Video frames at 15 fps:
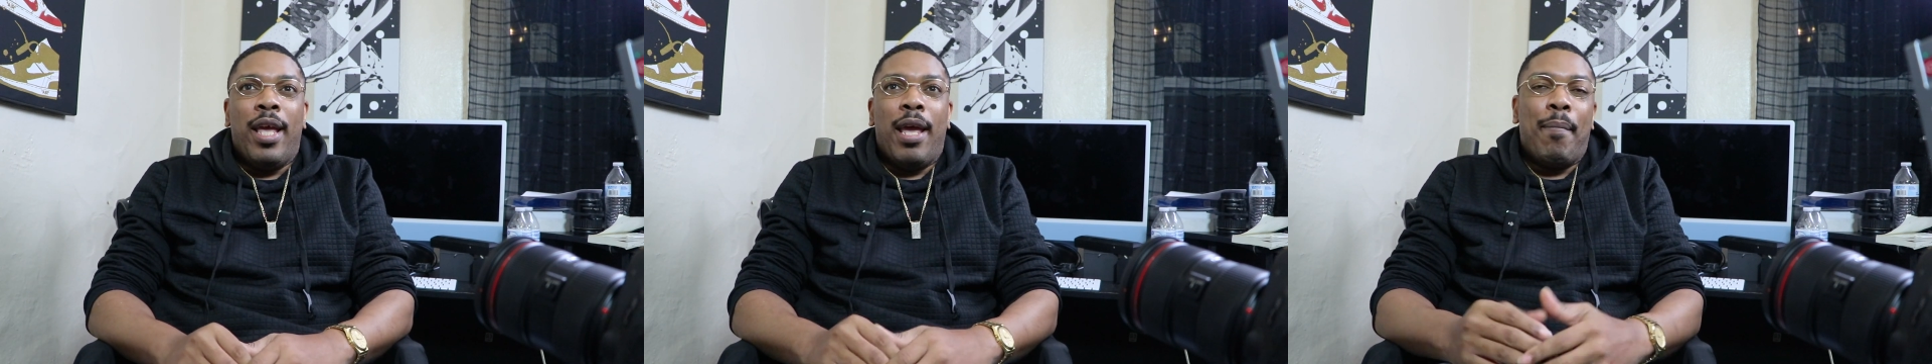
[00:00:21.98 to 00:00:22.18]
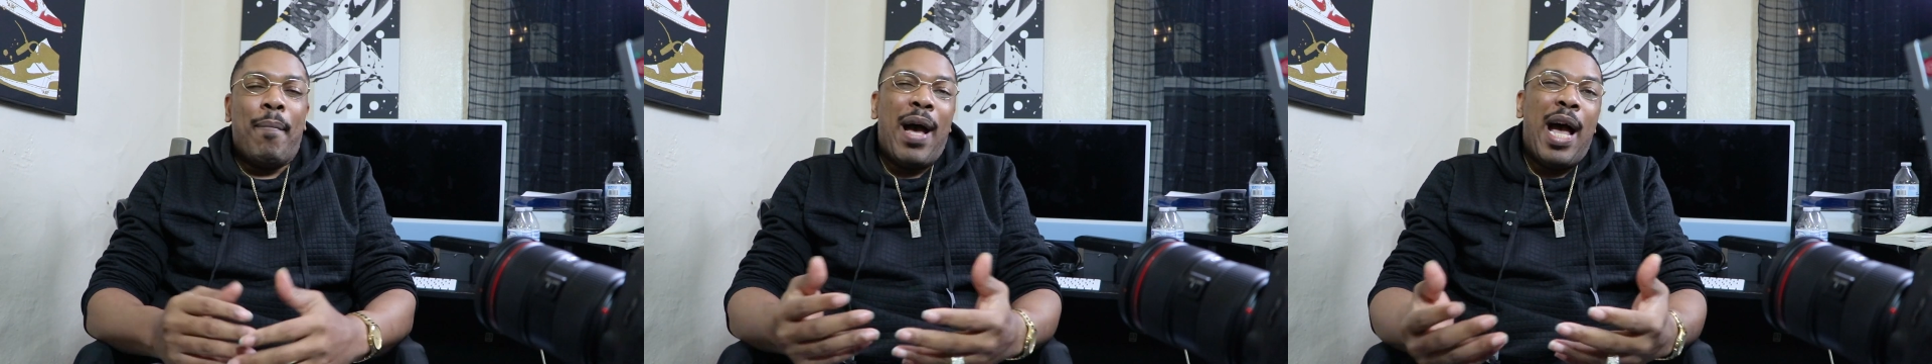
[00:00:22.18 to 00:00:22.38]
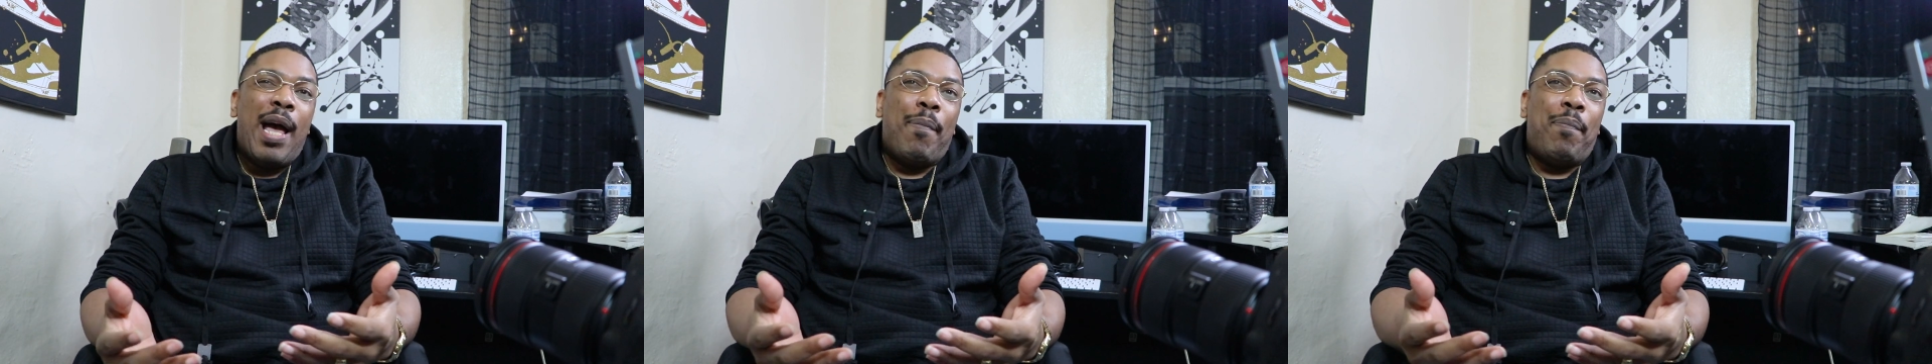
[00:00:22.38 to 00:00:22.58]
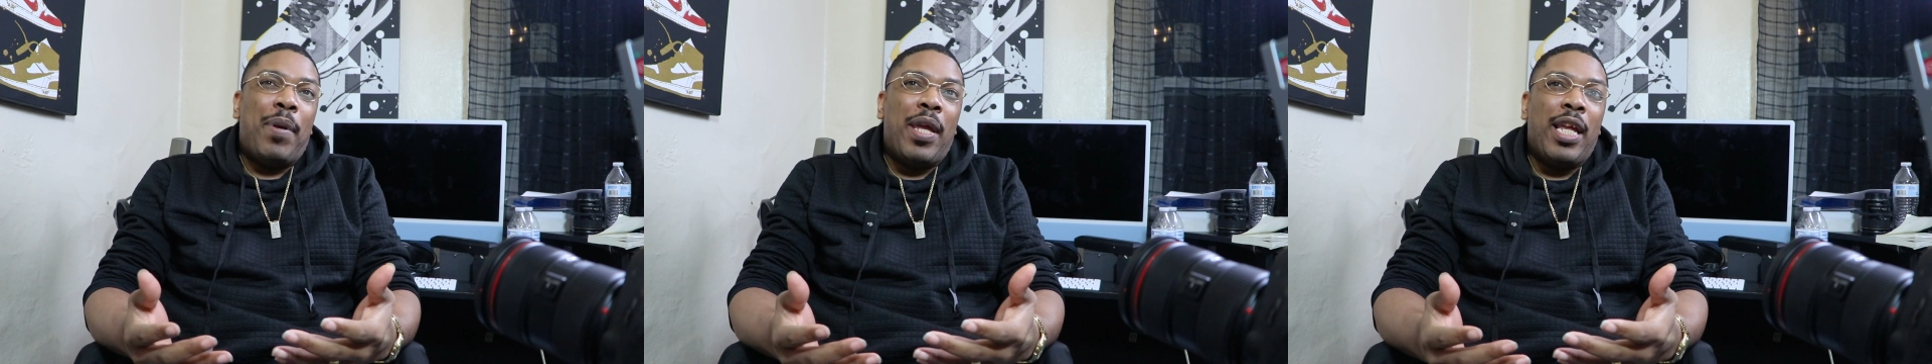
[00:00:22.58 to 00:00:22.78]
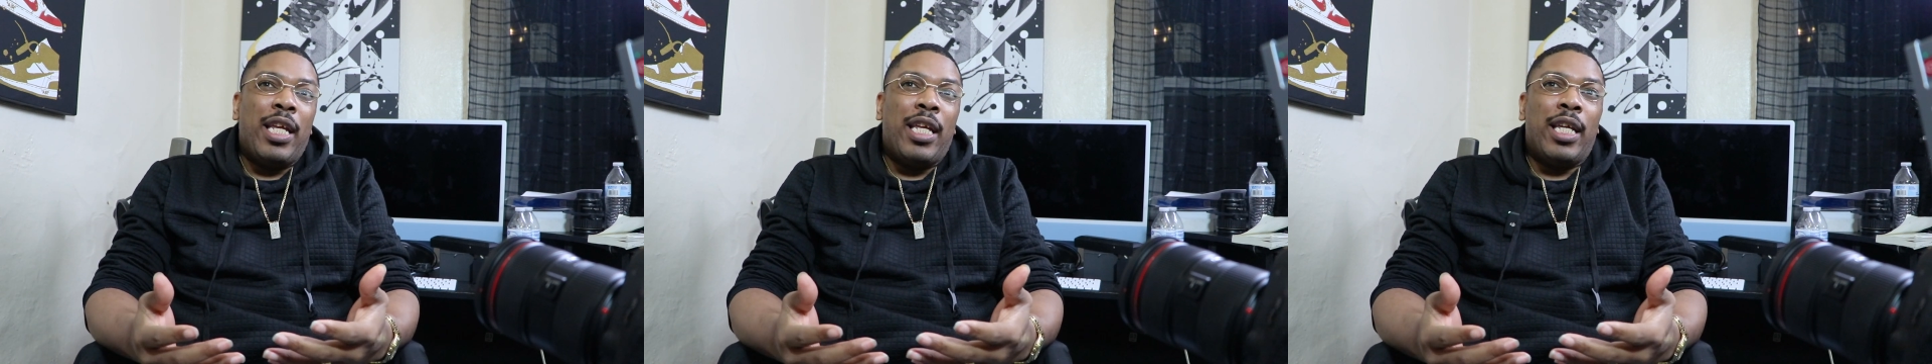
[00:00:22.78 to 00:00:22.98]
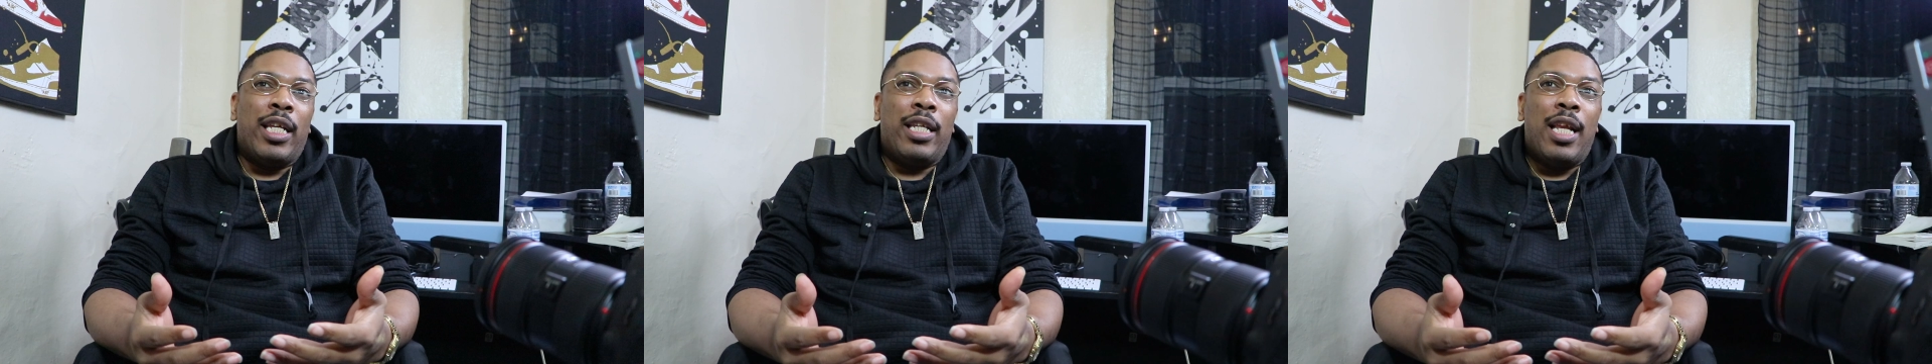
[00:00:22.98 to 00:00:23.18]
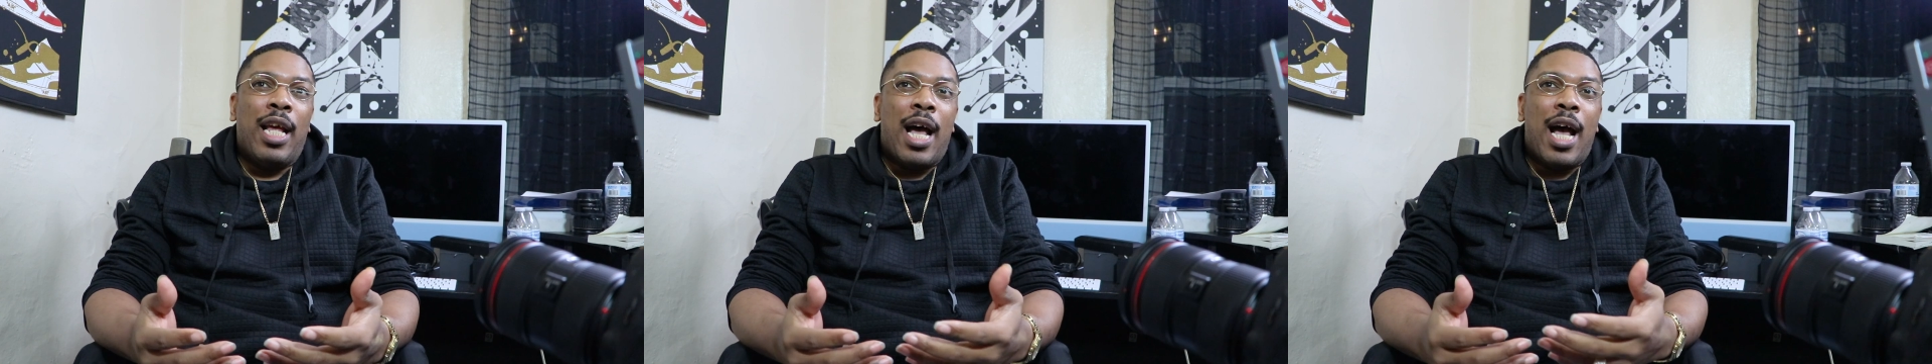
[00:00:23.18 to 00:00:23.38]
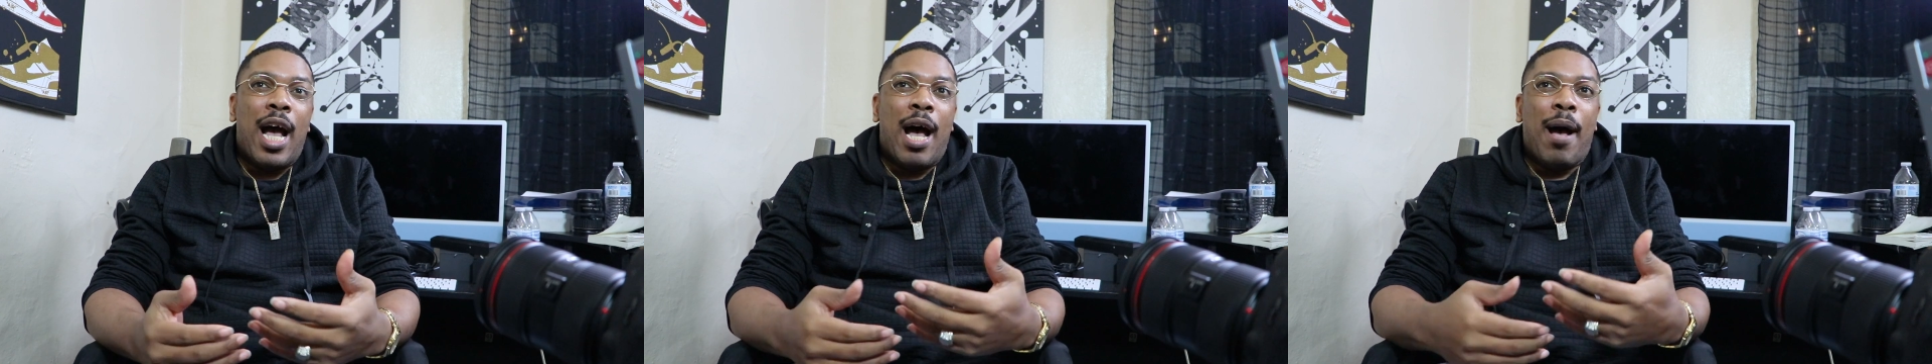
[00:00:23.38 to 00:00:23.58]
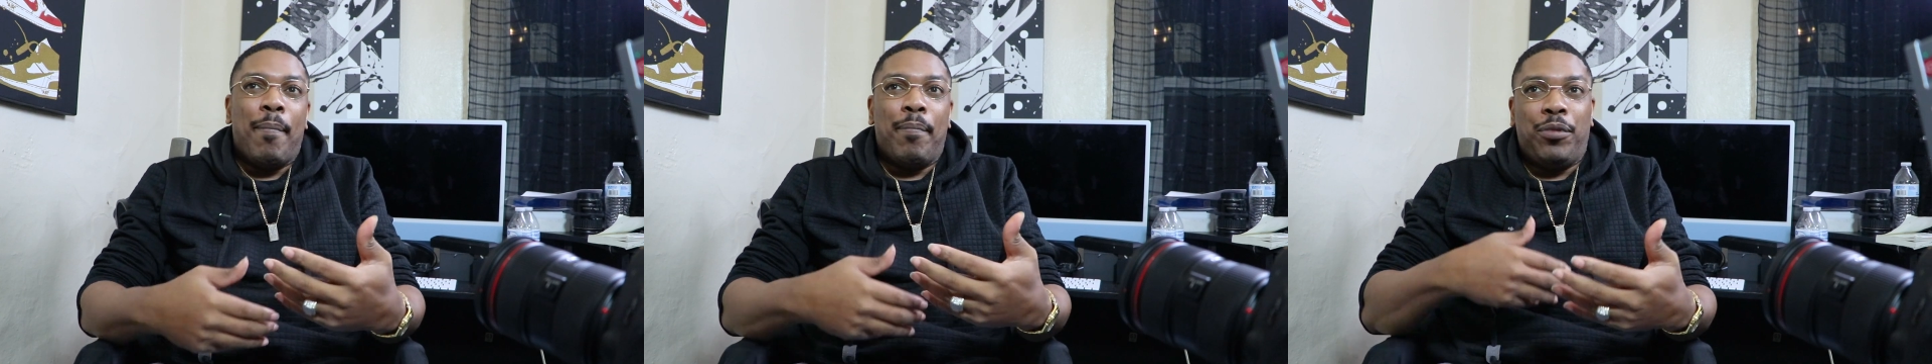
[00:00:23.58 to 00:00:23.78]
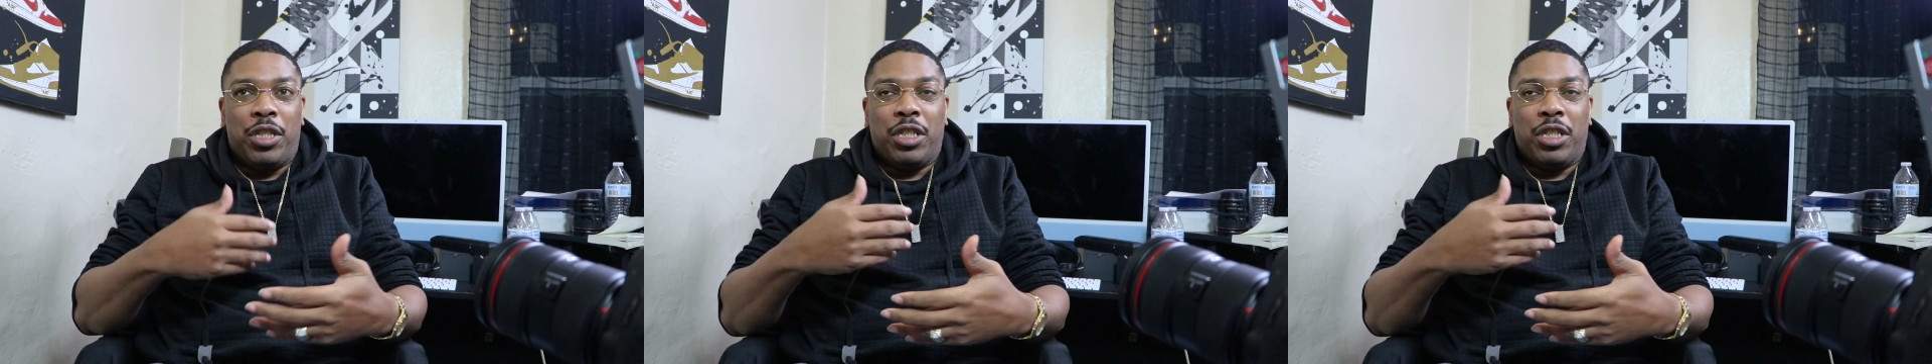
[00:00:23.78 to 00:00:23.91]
in my opinion, I'm